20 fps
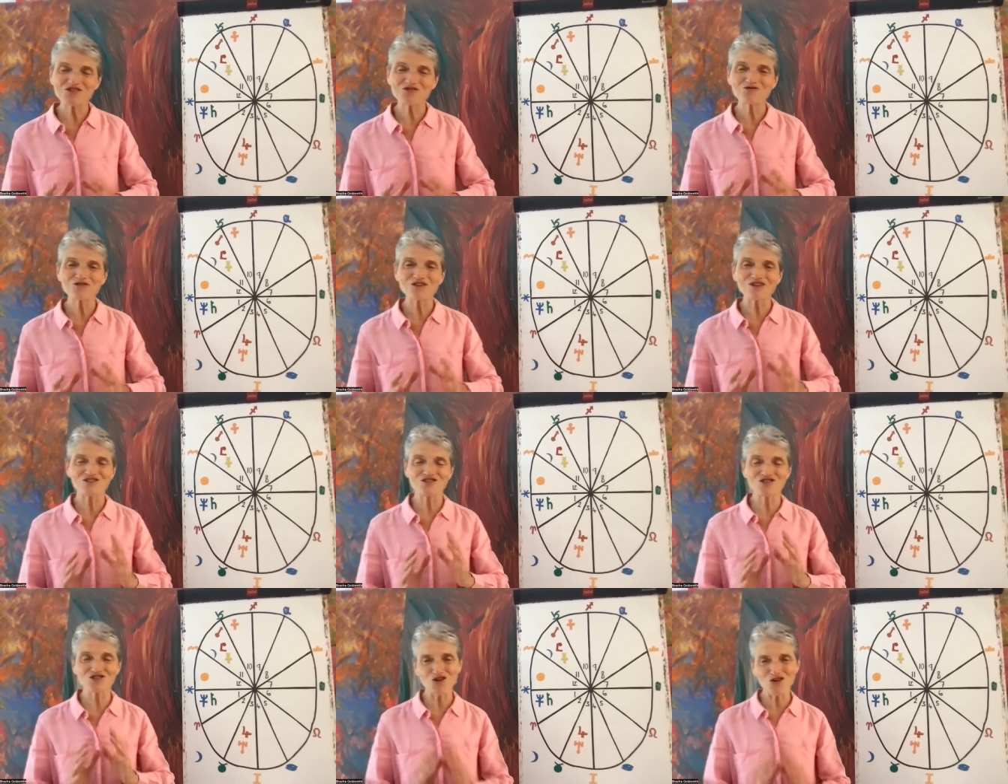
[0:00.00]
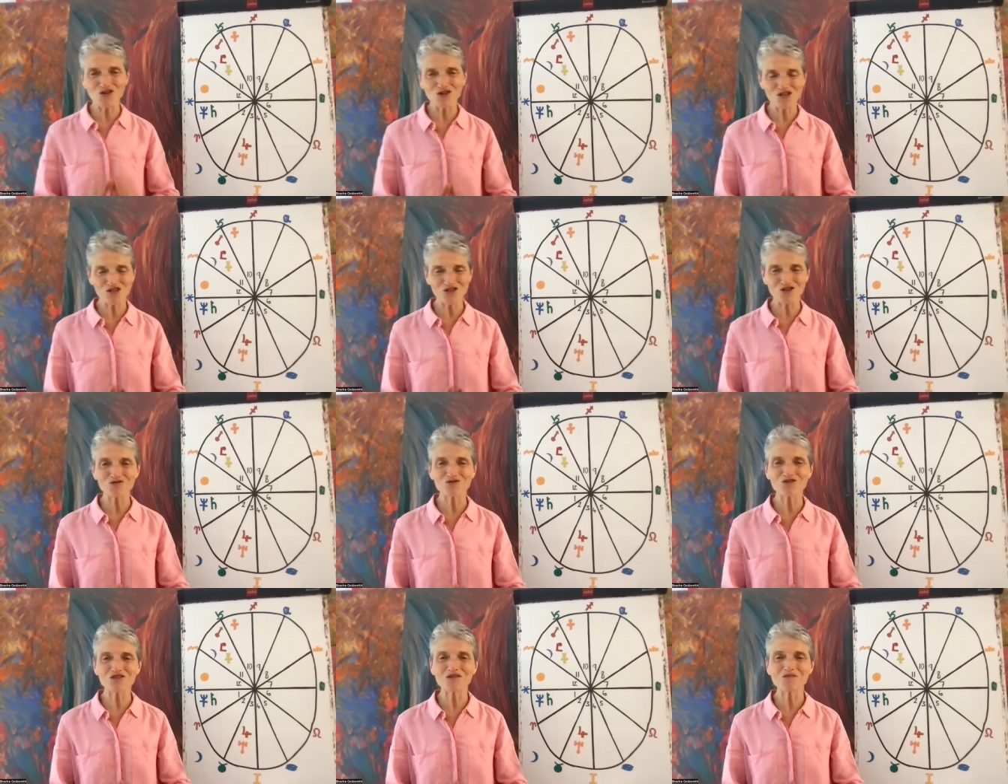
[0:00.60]
you that
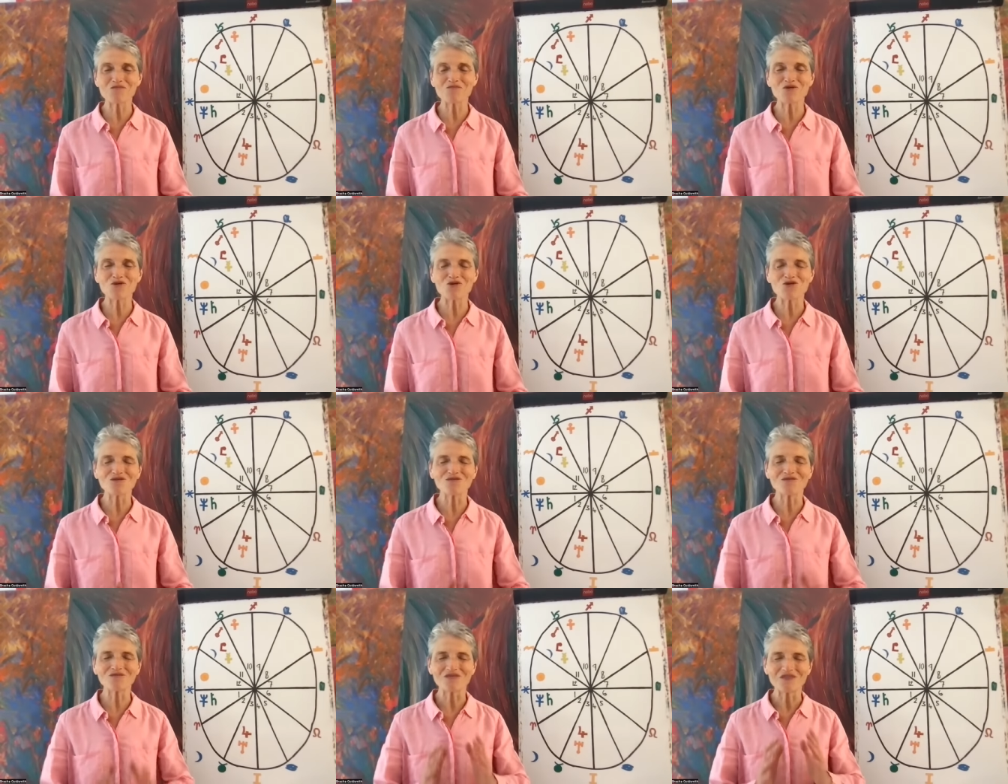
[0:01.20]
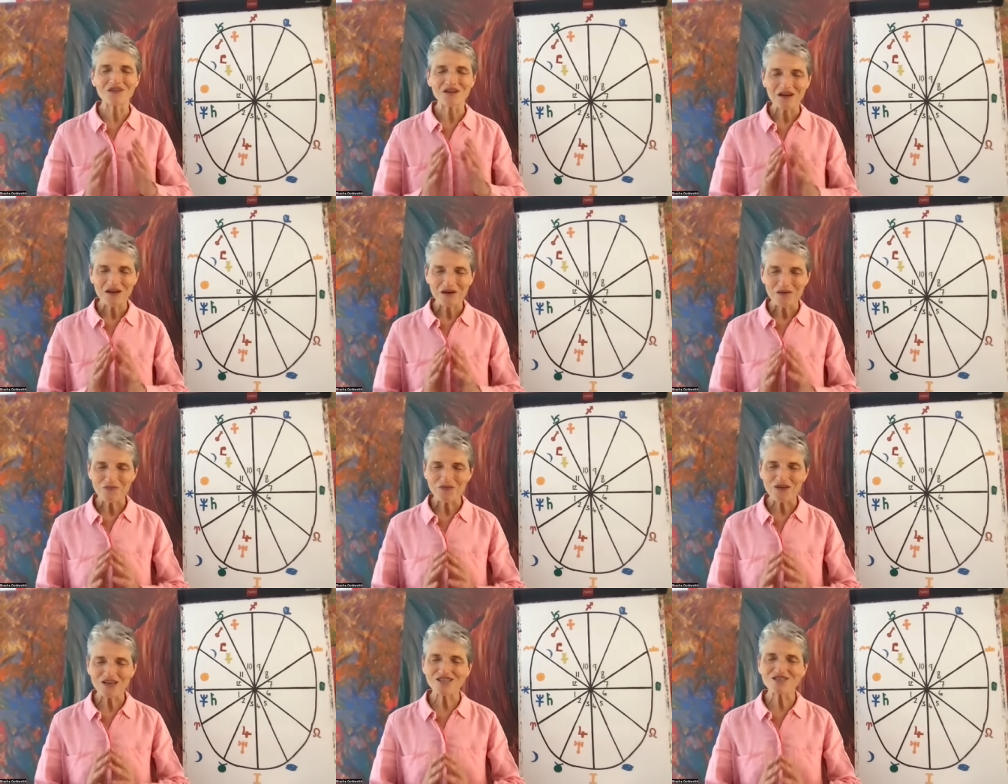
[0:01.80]
solitude is important,
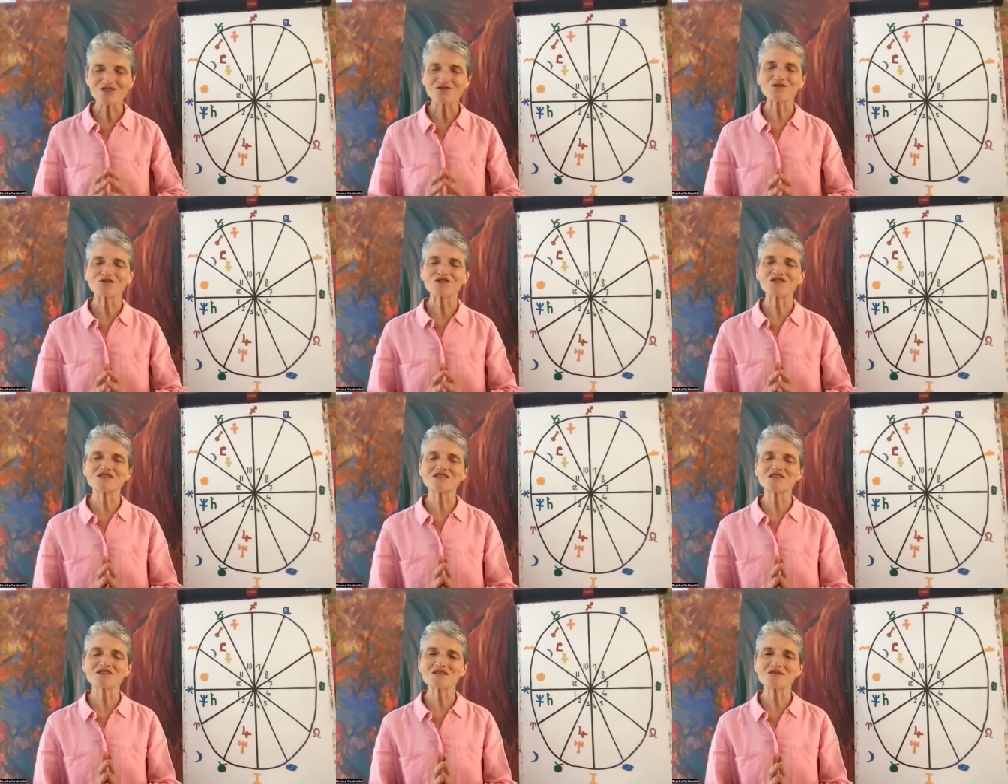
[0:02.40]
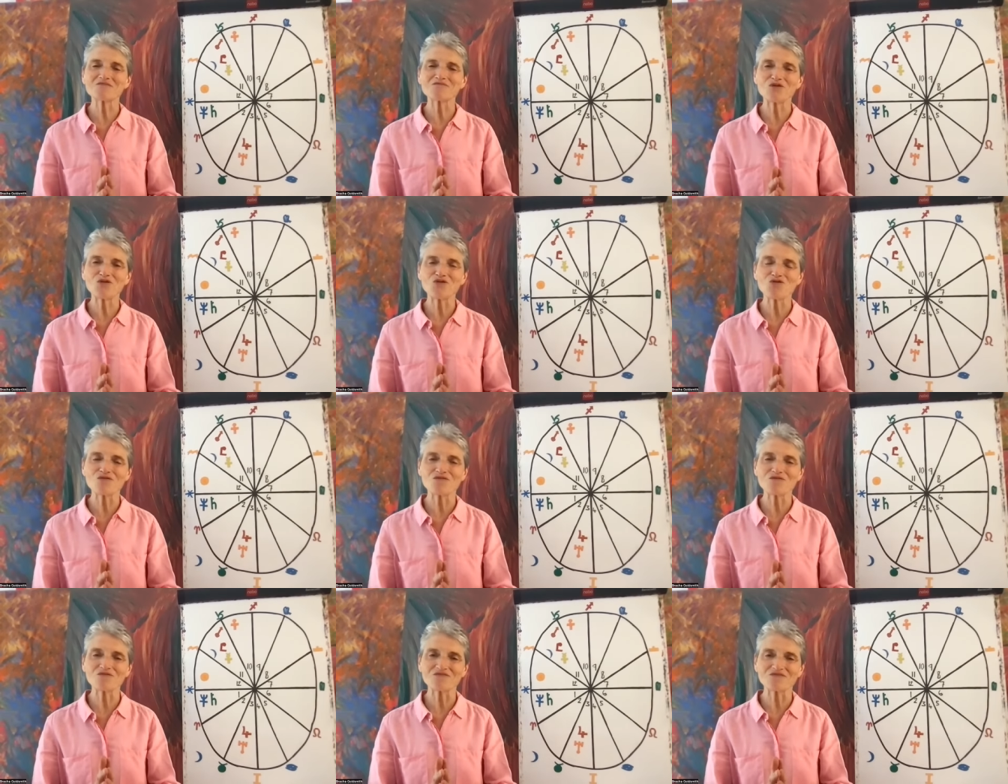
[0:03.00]
peacefulness is
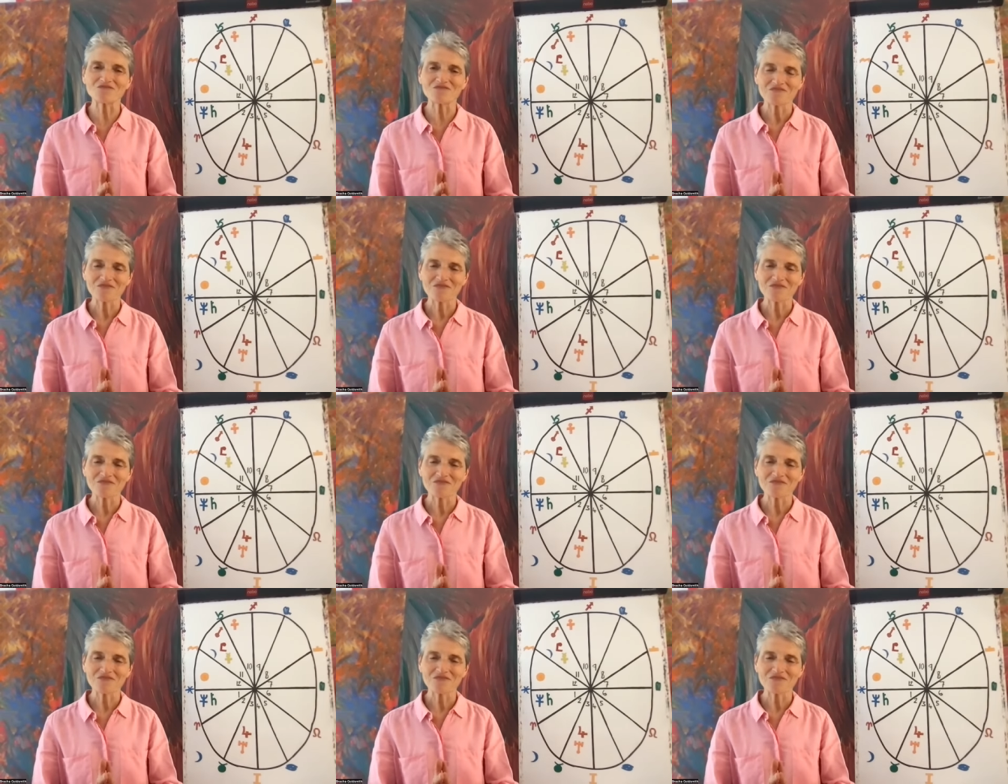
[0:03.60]
important,